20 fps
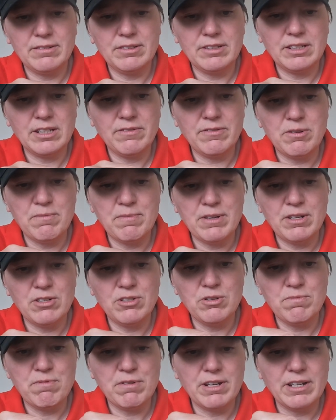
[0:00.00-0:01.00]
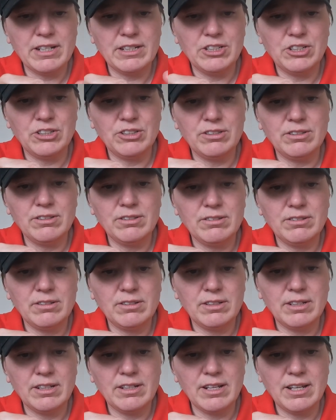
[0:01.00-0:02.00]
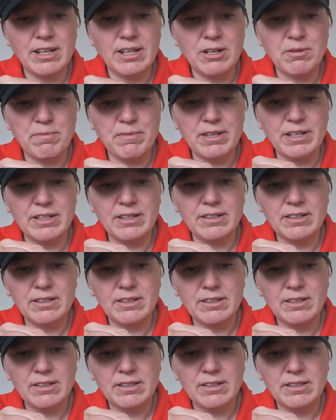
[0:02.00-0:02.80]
to give it a bit of lubrication and help that